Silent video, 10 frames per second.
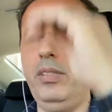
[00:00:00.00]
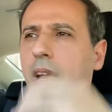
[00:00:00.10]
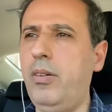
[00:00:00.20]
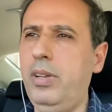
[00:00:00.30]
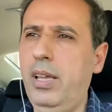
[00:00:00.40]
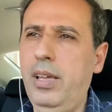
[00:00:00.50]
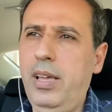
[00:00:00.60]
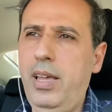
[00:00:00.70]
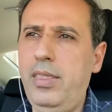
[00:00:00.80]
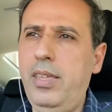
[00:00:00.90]
down,
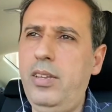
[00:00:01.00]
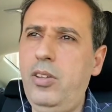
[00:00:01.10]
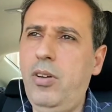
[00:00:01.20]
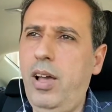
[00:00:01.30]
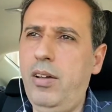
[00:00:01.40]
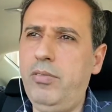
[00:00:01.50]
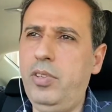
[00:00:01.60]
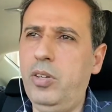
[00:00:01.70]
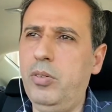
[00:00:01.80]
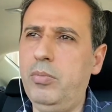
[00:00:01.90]
and then you have,
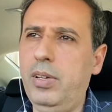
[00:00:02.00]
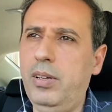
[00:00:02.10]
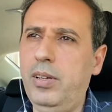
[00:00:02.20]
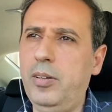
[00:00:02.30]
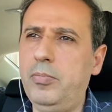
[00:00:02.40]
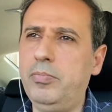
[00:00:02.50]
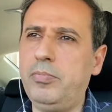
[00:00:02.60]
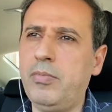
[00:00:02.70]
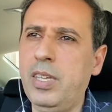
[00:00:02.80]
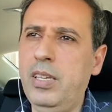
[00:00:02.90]

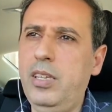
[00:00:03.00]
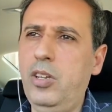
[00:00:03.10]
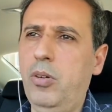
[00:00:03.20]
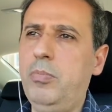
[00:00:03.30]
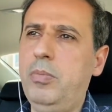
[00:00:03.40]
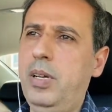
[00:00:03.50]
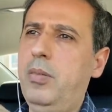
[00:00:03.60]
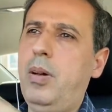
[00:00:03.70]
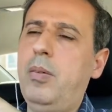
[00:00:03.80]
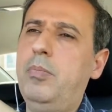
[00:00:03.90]

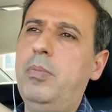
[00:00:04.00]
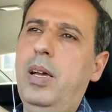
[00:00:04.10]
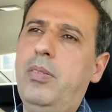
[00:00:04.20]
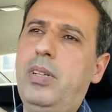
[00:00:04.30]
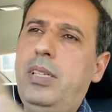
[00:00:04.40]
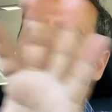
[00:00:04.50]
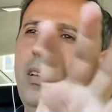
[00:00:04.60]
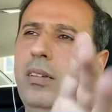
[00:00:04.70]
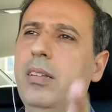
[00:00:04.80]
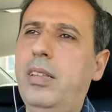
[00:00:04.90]
a
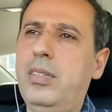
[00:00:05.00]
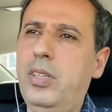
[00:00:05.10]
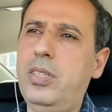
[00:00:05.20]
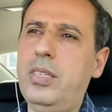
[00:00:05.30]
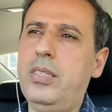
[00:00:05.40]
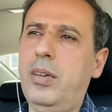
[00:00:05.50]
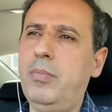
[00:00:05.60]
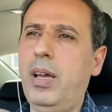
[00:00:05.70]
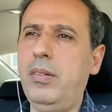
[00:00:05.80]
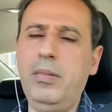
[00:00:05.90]
rectangle that this is
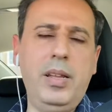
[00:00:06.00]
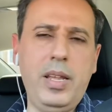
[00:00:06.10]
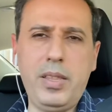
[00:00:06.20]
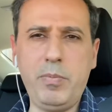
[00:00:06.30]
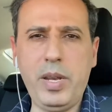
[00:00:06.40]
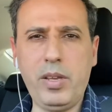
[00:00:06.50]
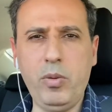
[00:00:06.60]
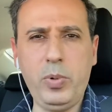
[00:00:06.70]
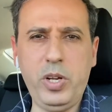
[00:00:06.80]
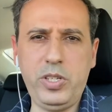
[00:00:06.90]
an arithmetic
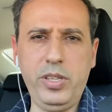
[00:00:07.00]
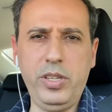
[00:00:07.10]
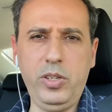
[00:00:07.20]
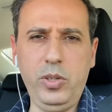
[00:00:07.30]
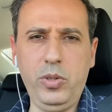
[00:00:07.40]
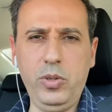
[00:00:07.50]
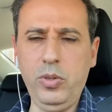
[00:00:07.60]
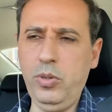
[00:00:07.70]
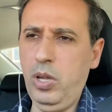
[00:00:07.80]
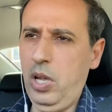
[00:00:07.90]
operation that you need to
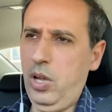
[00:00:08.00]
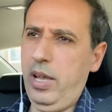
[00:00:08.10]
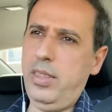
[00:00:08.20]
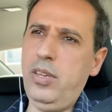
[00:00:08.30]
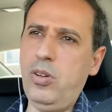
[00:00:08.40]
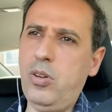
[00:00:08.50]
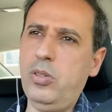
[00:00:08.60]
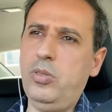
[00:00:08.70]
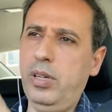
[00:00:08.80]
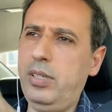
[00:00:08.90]
do, and then you go
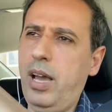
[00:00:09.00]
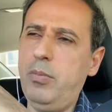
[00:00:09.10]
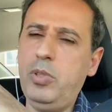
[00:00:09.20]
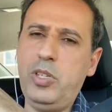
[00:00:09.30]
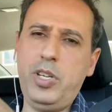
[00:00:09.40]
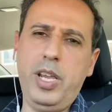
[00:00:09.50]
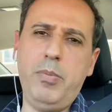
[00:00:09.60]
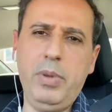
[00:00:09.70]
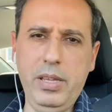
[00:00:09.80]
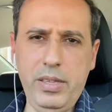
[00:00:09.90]
to a diamond
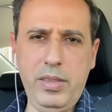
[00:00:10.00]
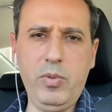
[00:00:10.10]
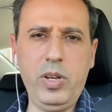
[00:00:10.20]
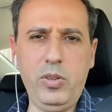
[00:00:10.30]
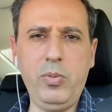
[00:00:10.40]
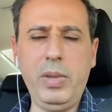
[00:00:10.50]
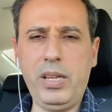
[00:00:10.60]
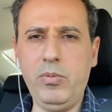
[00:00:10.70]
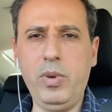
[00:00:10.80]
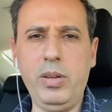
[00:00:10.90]
shape where you
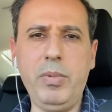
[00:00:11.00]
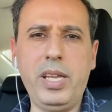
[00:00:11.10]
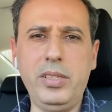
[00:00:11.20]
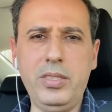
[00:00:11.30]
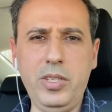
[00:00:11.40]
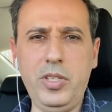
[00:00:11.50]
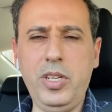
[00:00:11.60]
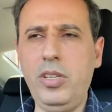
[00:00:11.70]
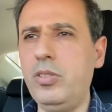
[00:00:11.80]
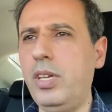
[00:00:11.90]
want to make a
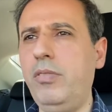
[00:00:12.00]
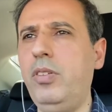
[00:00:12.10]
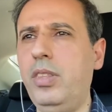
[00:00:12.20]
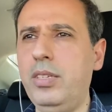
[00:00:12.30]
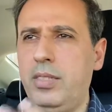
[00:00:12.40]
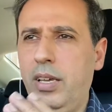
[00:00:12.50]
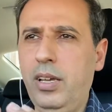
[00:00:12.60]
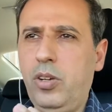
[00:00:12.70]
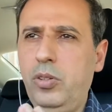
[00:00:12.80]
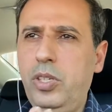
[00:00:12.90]
decision. You say if this
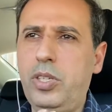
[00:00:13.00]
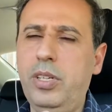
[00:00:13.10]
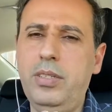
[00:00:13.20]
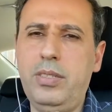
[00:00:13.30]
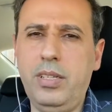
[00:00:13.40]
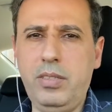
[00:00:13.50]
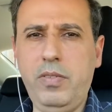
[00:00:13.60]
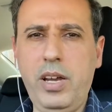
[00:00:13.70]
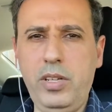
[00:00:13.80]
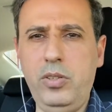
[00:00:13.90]
condition is
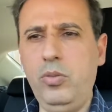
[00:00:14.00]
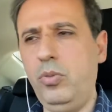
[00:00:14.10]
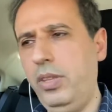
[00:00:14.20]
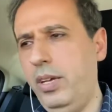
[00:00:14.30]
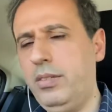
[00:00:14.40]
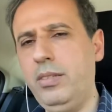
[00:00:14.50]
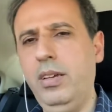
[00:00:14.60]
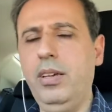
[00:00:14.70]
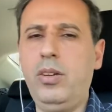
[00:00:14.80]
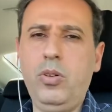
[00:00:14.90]
satisfied, do this.
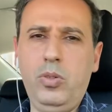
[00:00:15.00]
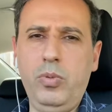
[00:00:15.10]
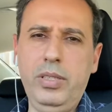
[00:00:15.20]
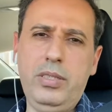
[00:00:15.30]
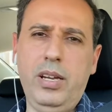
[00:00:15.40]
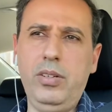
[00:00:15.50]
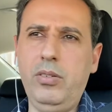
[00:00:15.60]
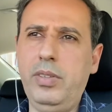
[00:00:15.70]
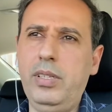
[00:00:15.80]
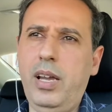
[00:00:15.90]
Go to one side
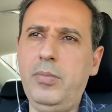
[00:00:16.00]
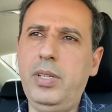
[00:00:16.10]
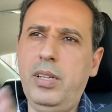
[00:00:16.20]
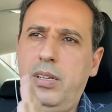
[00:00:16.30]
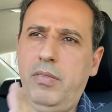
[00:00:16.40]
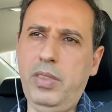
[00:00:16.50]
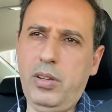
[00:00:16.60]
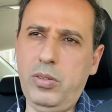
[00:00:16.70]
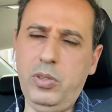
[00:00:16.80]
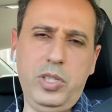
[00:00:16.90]
of the diamond, and if the
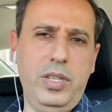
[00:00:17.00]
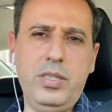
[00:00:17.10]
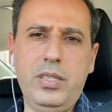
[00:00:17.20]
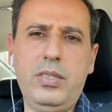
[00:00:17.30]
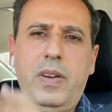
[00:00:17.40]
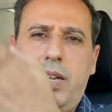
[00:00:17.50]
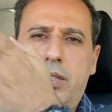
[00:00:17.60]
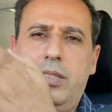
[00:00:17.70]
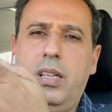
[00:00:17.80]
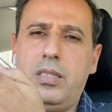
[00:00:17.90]
condition is not
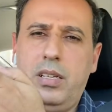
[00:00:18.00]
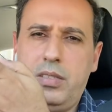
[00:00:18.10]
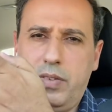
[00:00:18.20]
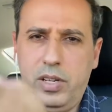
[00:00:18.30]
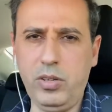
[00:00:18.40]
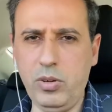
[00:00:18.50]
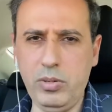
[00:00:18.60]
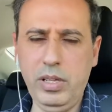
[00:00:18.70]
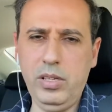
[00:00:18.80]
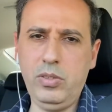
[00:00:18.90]
satisfied, go
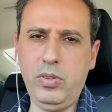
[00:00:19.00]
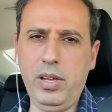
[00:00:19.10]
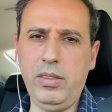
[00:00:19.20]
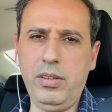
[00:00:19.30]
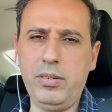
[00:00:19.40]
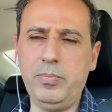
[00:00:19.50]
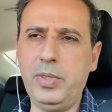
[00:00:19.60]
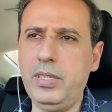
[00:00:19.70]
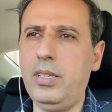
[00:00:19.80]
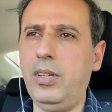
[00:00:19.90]
to the other
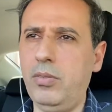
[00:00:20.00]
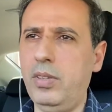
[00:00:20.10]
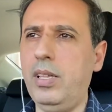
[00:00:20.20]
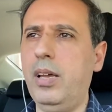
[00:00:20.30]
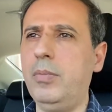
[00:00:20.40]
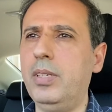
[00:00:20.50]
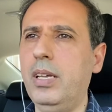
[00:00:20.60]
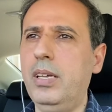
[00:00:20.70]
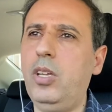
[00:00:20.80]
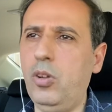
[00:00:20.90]
side of the diamond,
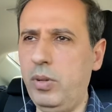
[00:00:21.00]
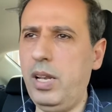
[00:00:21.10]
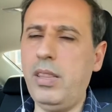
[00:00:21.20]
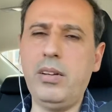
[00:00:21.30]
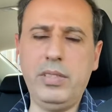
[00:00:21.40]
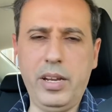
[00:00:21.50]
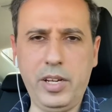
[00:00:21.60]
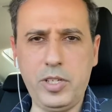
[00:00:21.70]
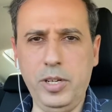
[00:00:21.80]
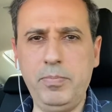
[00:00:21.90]
in another
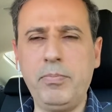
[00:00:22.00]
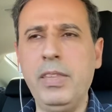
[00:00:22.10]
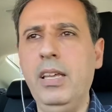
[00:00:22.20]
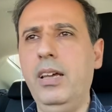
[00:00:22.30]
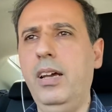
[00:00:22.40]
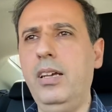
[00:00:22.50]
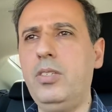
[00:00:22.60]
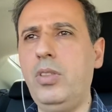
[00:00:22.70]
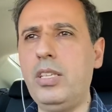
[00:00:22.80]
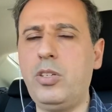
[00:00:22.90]
direction.
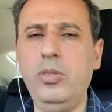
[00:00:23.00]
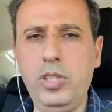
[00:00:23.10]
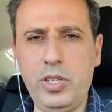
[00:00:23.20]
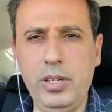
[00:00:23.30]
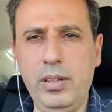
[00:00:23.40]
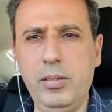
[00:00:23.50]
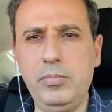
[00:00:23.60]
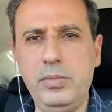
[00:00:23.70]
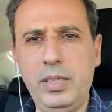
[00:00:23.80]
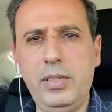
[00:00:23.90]
So that's conditional
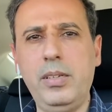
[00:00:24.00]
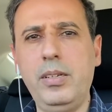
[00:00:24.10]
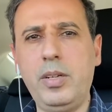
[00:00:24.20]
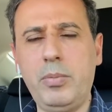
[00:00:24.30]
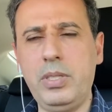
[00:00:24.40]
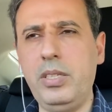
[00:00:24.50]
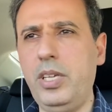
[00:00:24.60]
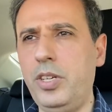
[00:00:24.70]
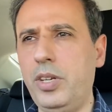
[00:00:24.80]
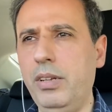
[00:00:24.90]

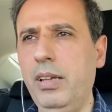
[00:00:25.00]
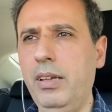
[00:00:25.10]
representation,